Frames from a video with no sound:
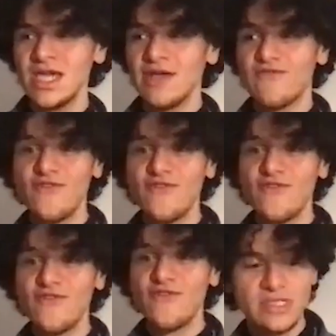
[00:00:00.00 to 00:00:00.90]
French
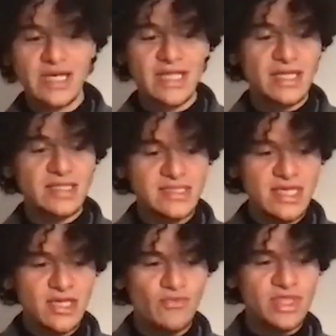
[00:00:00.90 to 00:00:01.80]
music, and I
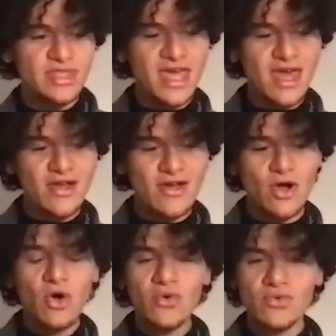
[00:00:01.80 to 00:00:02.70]
see what their
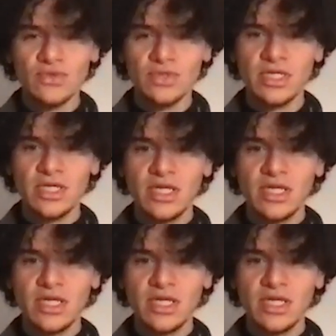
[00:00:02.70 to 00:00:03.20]
own